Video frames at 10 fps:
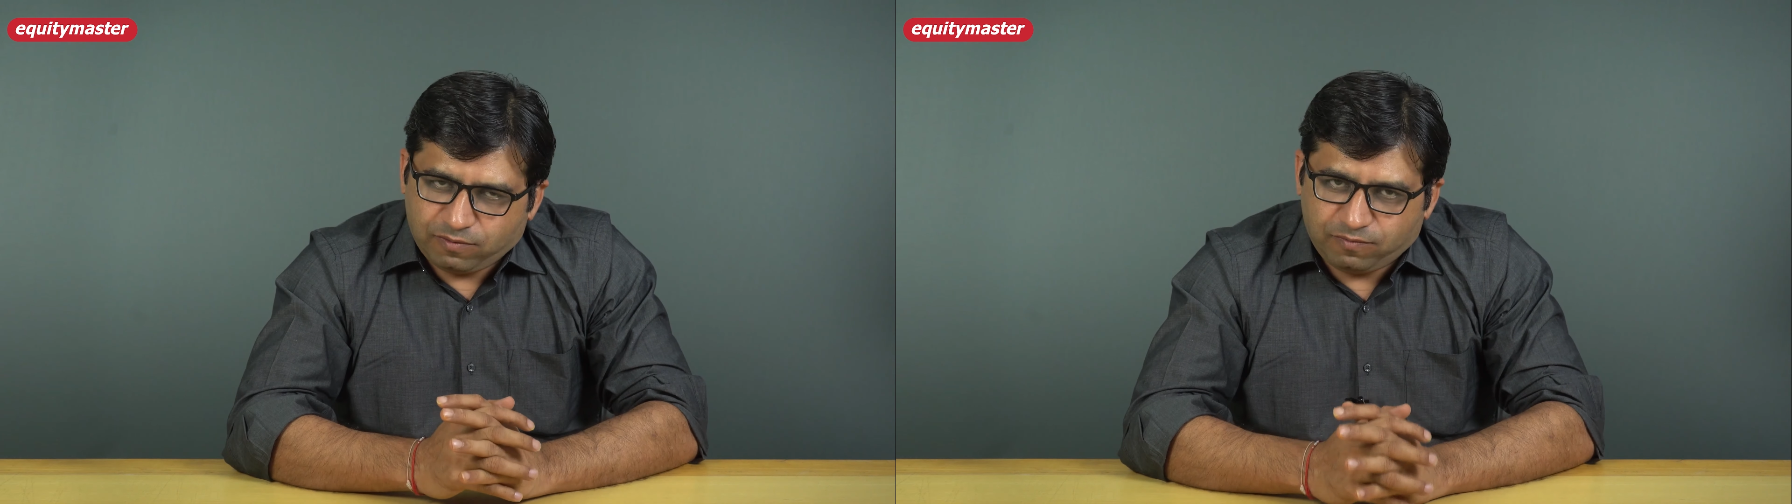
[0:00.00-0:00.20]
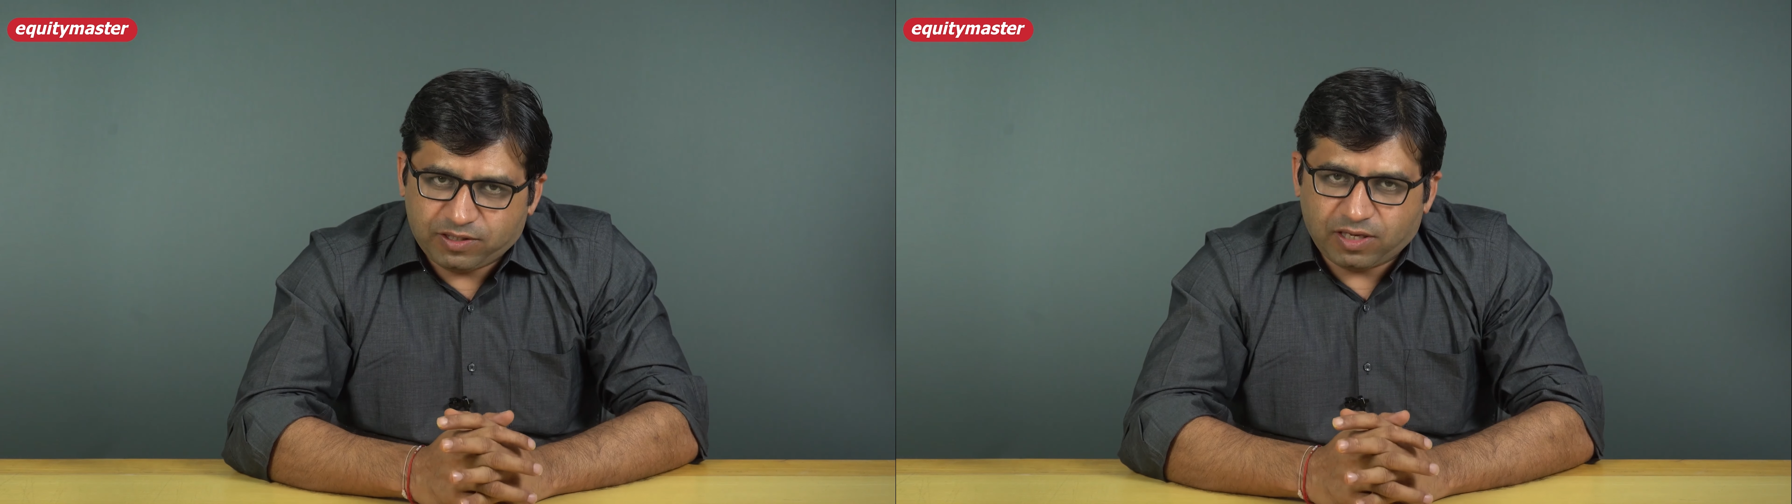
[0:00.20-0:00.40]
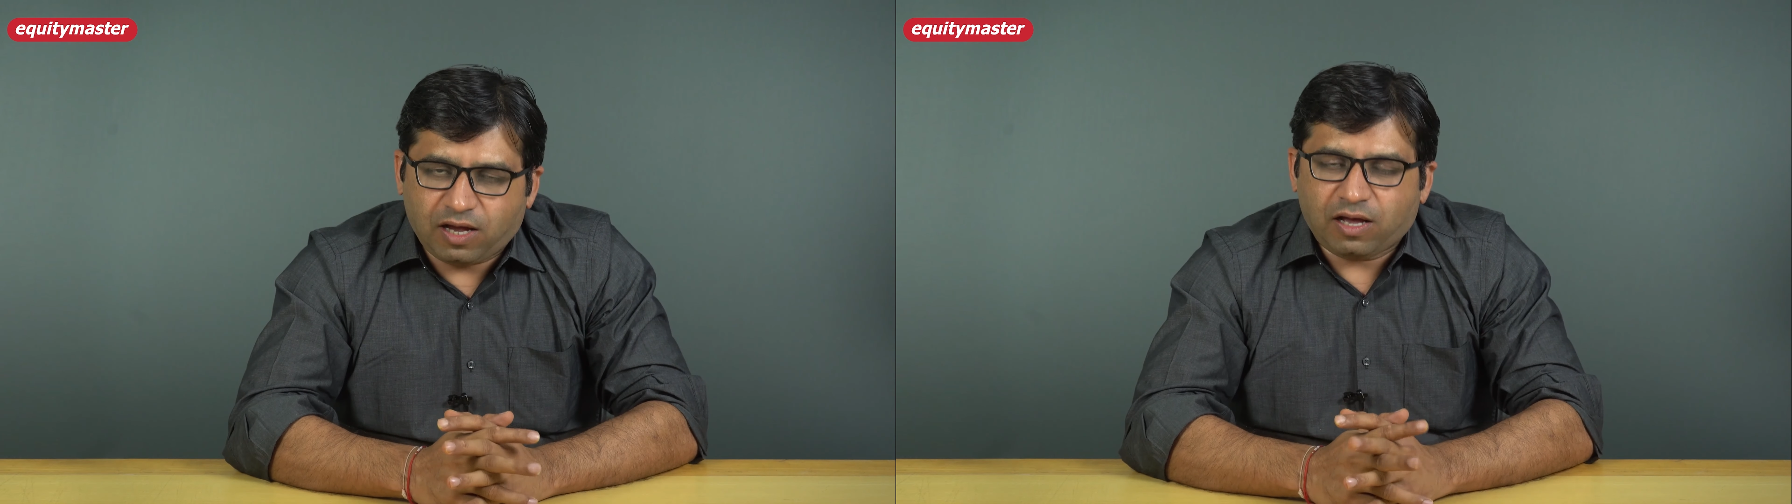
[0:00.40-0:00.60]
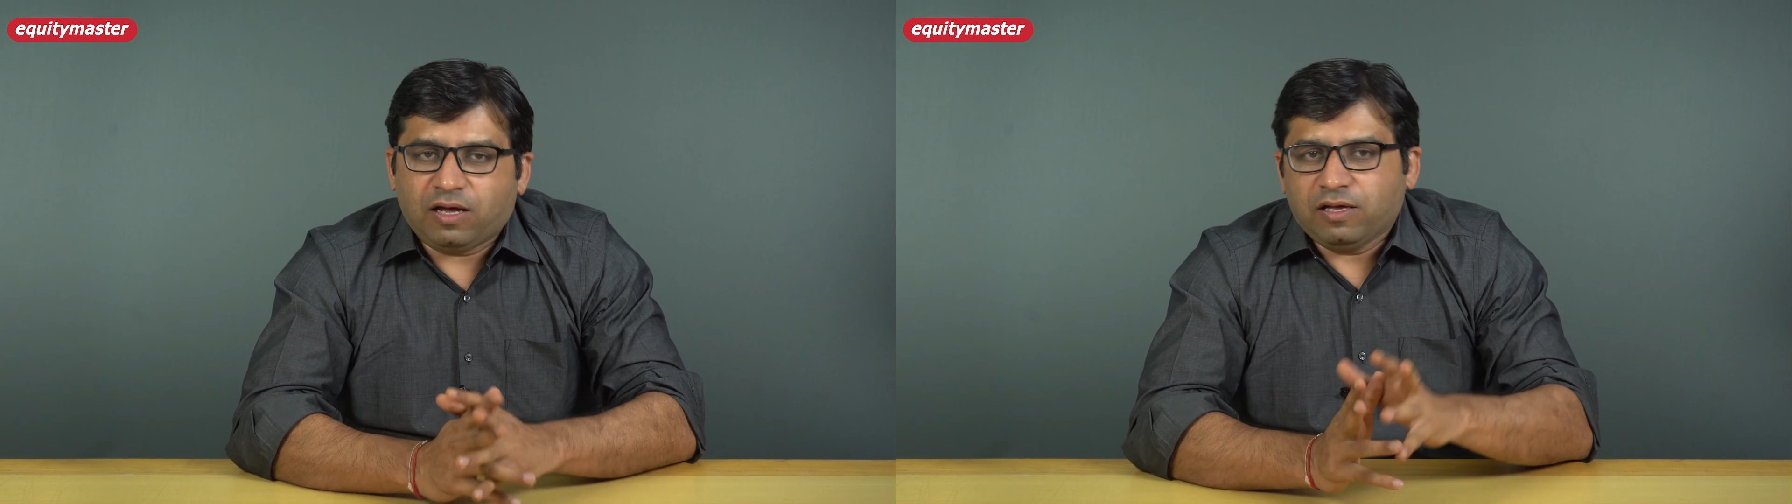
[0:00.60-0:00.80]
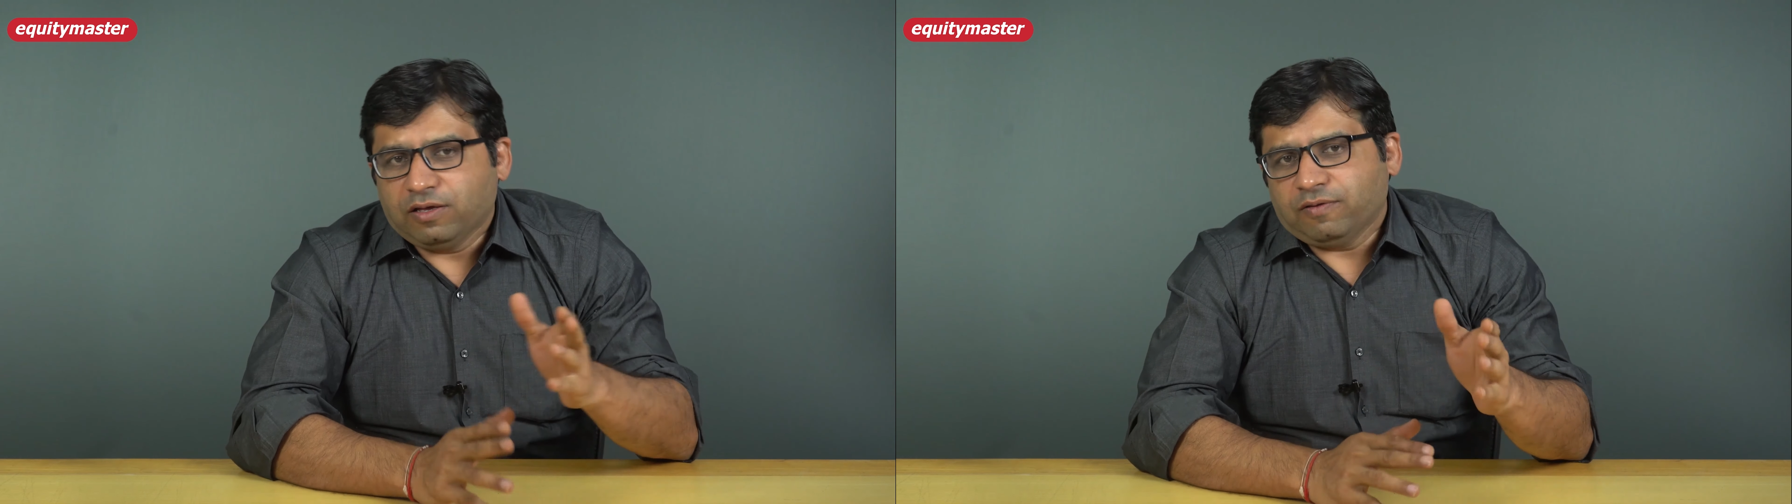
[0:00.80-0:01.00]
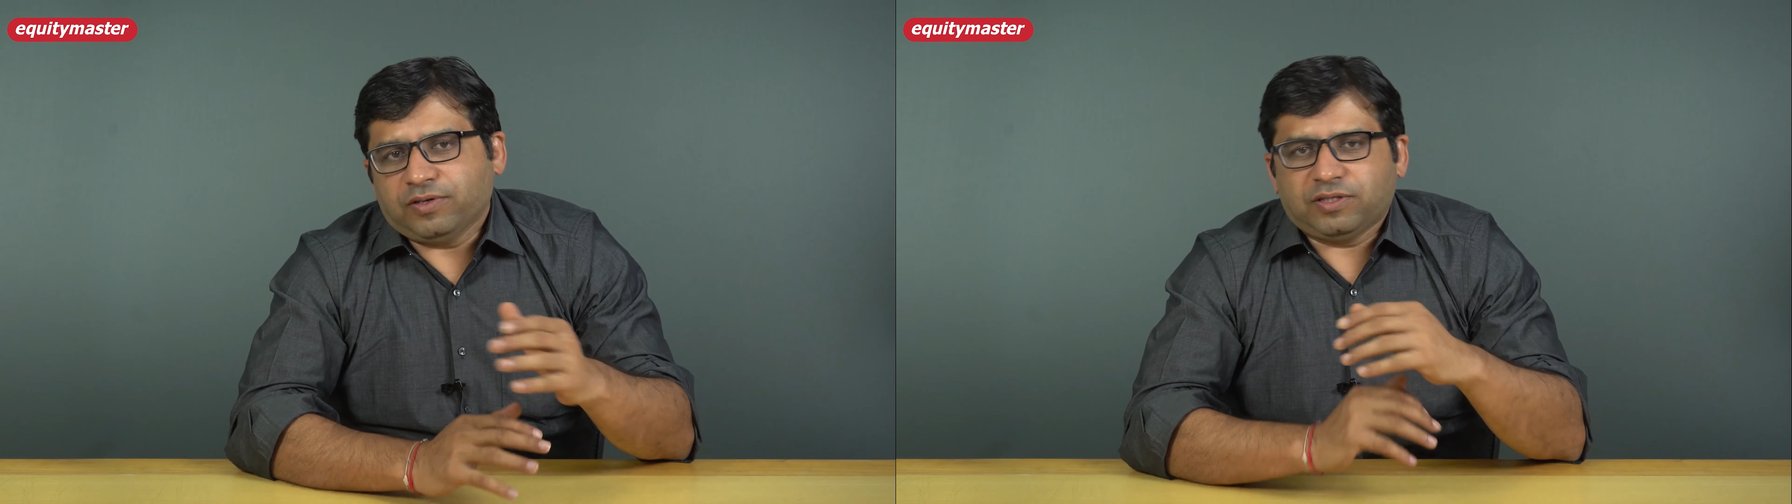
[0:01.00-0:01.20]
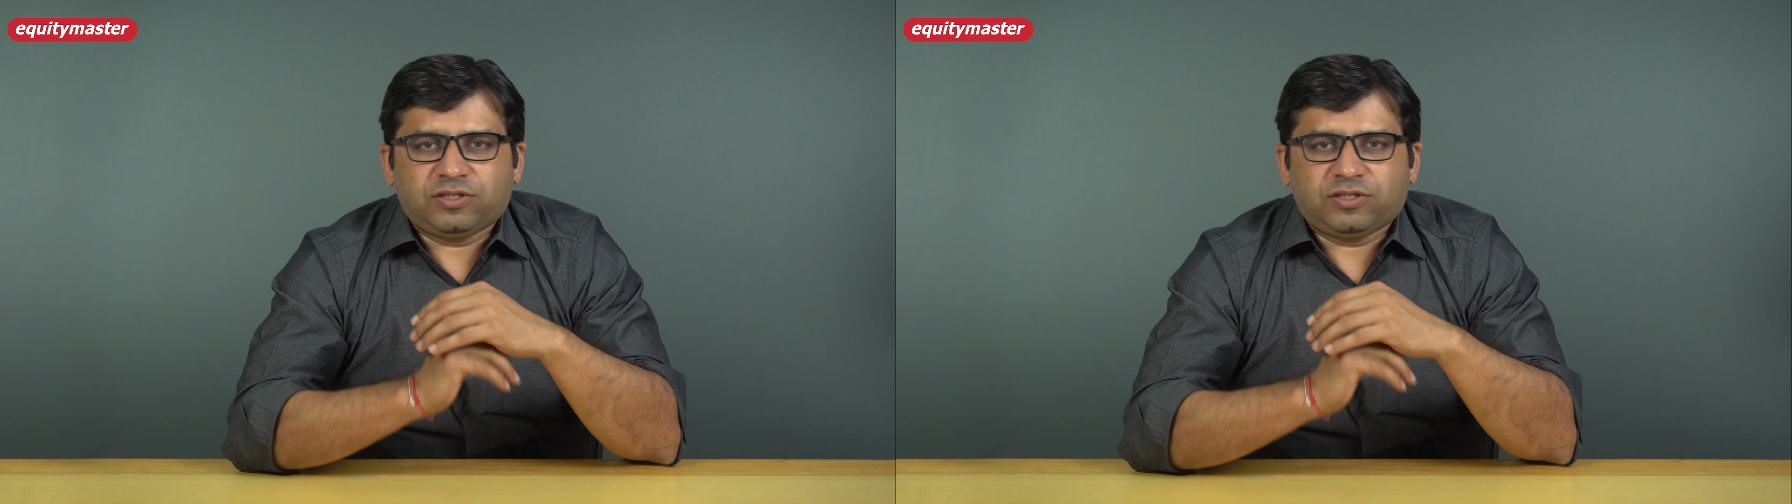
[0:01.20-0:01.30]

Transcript: Visaka, with